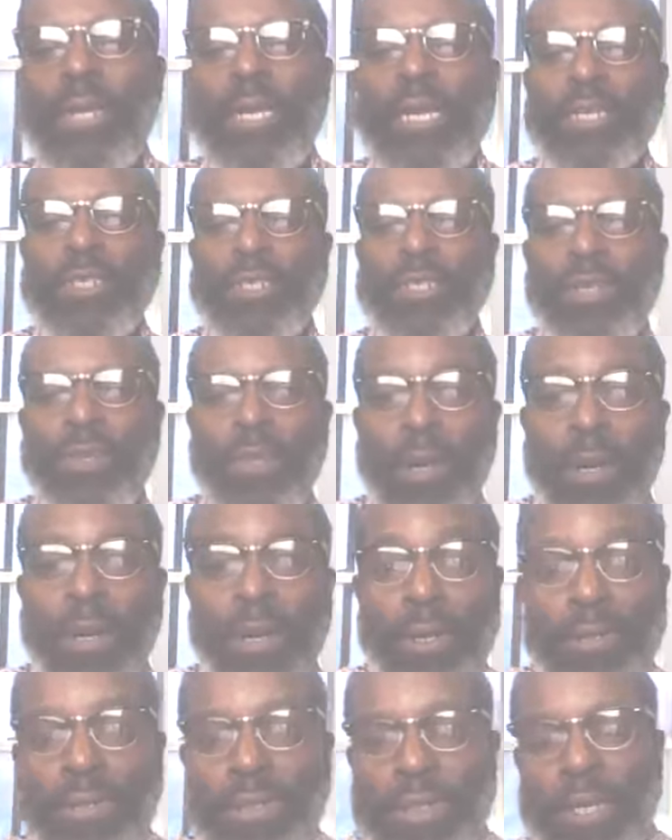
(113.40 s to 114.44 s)
It's
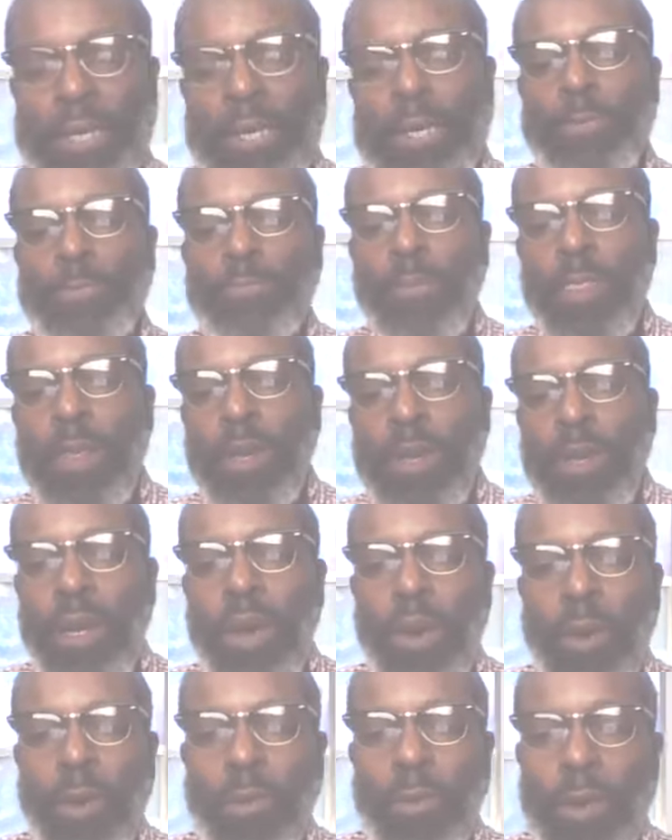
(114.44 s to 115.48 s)
Thursday.
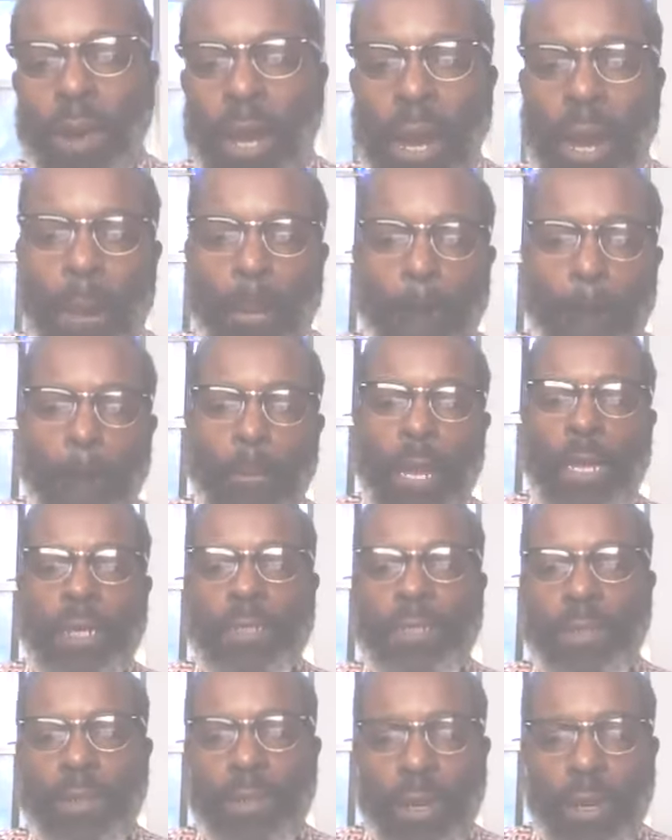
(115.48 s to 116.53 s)

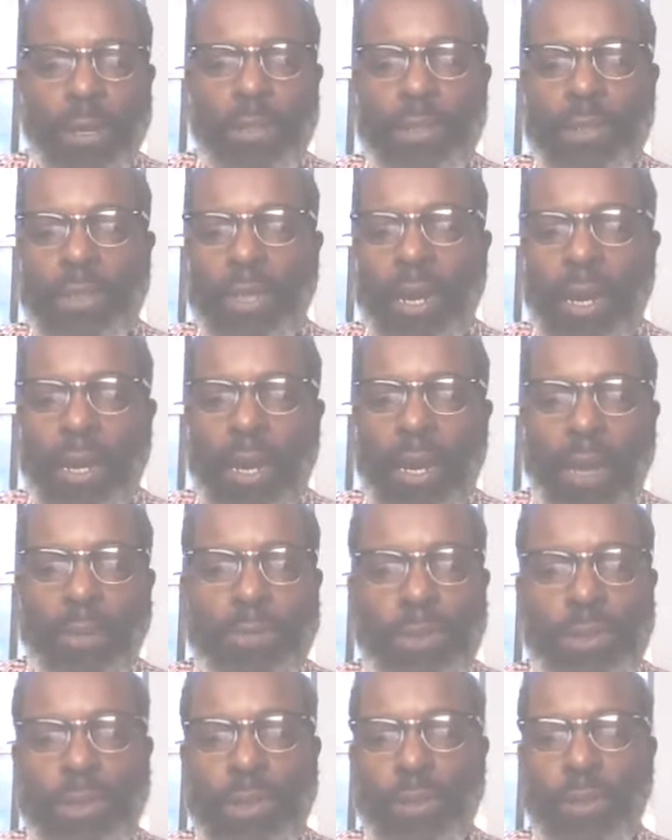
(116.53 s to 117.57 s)
It's Thursday, and I'm
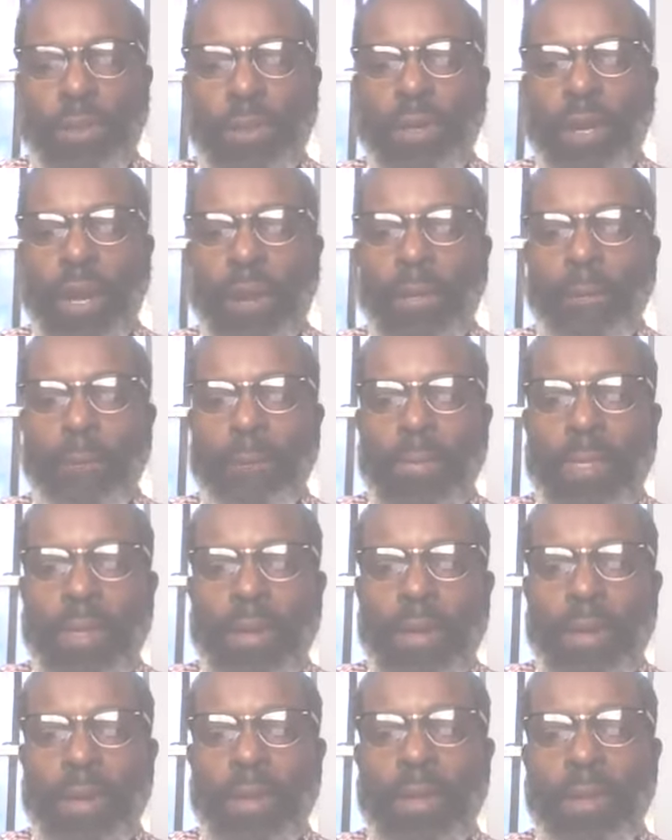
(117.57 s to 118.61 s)
sure that
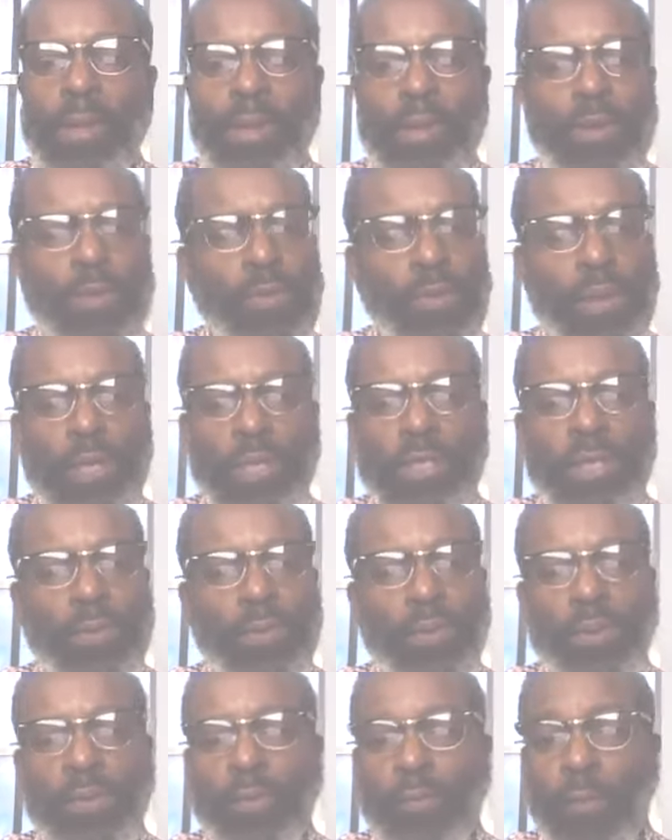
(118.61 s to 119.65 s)
you wish it
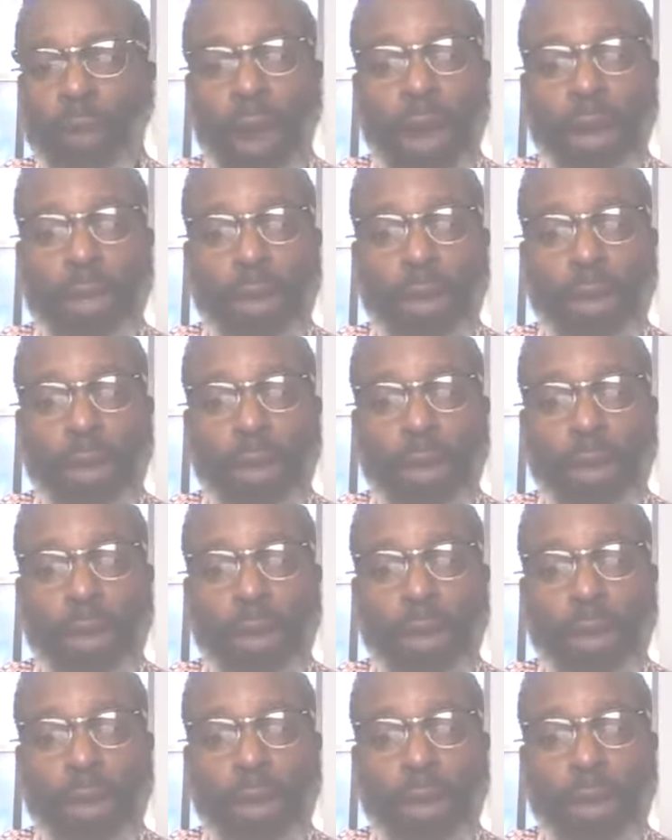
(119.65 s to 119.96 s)
was Friday